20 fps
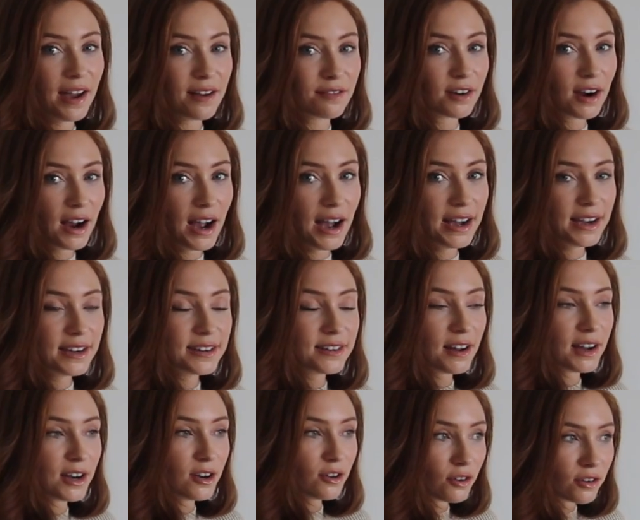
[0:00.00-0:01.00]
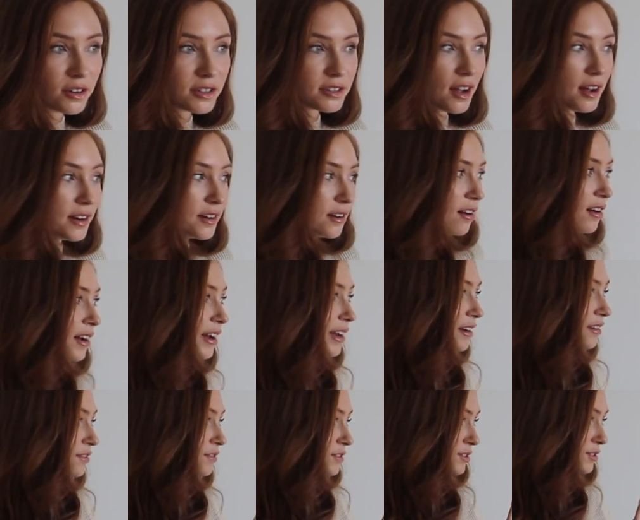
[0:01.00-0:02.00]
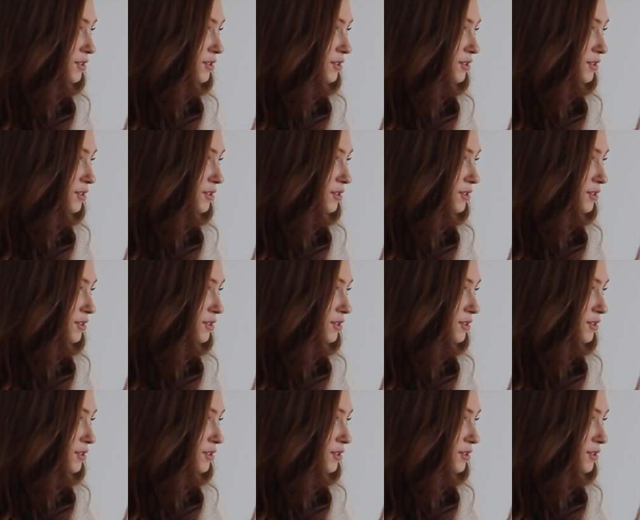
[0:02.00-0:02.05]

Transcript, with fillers: ever had. I looked online for